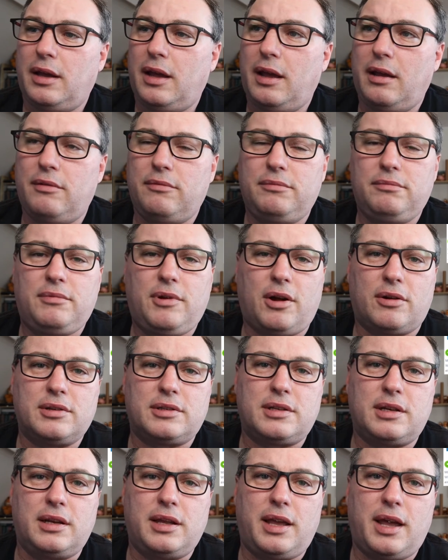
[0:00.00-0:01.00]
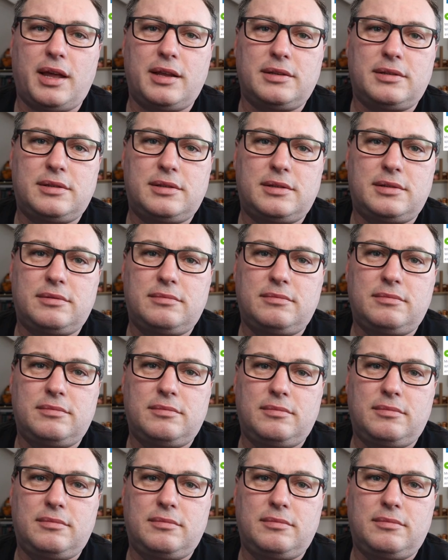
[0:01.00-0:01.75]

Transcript: It constantly gets